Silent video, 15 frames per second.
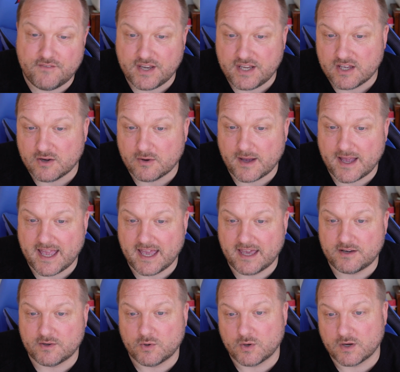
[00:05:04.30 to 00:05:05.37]
video
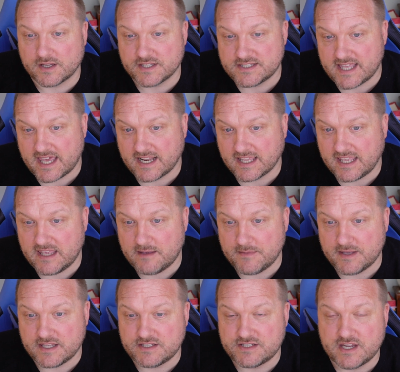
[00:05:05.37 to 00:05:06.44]
ad or a static
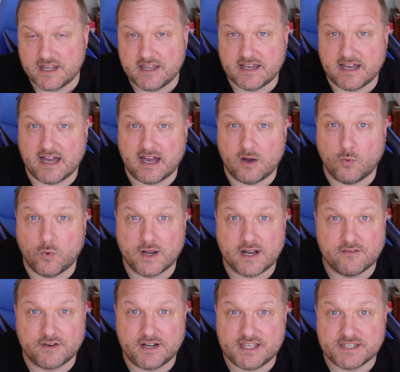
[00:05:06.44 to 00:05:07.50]
image, uh,
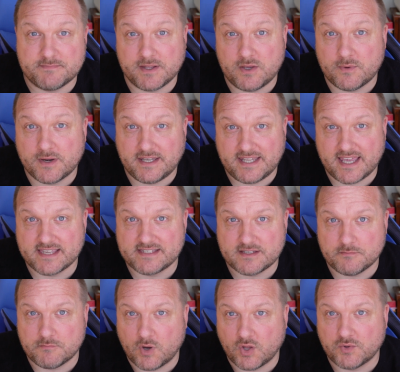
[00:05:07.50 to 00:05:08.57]
whatever it is, but you want to
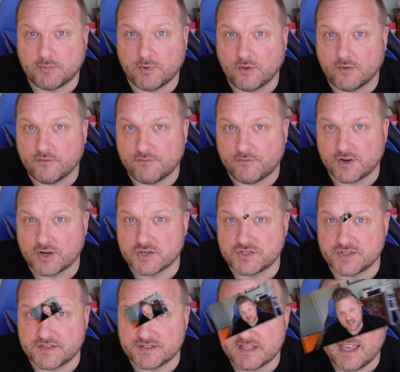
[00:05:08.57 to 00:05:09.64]
test multiple
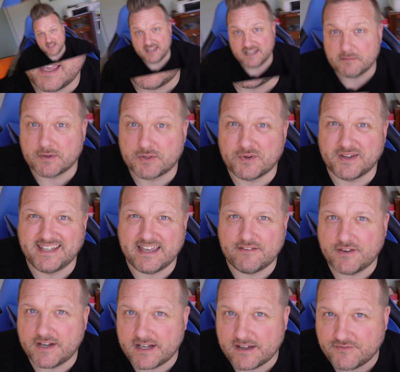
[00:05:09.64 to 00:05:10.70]
versions. Number three,
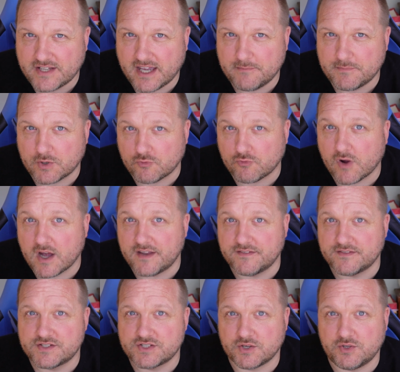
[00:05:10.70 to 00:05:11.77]
give it enough time to
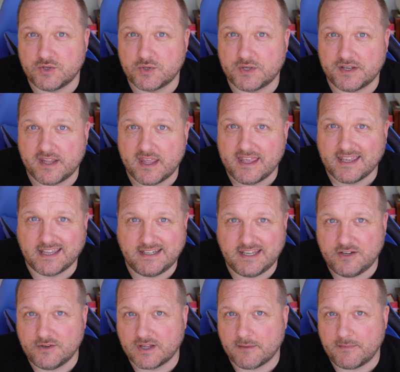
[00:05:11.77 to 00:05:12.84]
run so you can
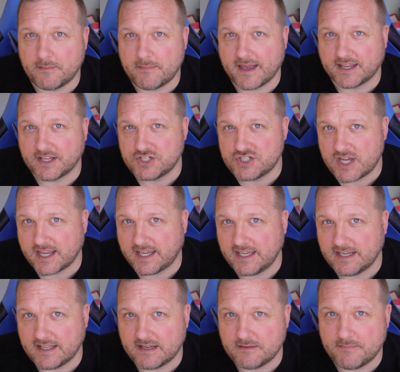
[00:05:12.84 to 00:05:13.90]
continue coming back and
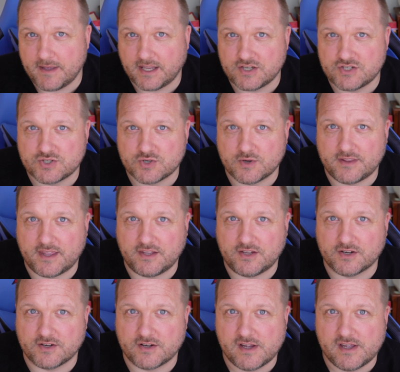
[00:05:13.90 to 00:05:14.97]
checking it and making sure that
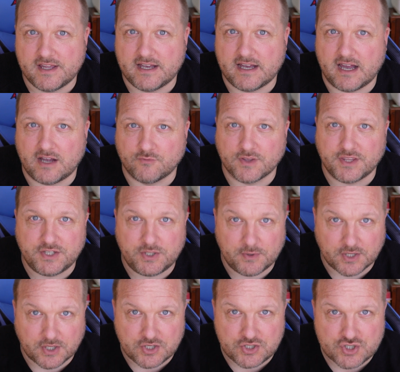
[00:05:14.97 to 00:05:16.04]
you're uh, really
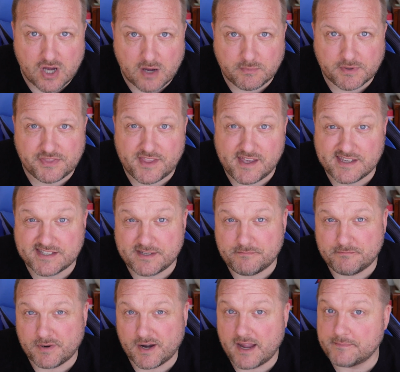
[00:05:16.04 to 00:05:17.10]
doing a good job with things
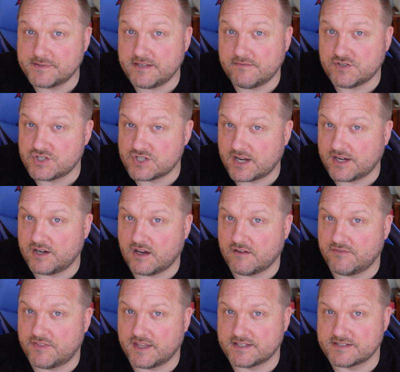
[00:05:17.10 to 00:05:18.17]
and perhaps even shutting
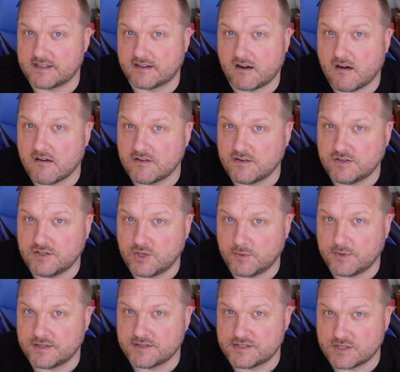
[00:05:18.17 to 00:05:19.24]
off things that aren't
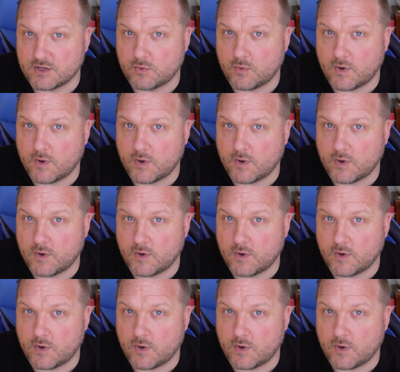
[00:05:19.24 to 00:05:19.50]
doing so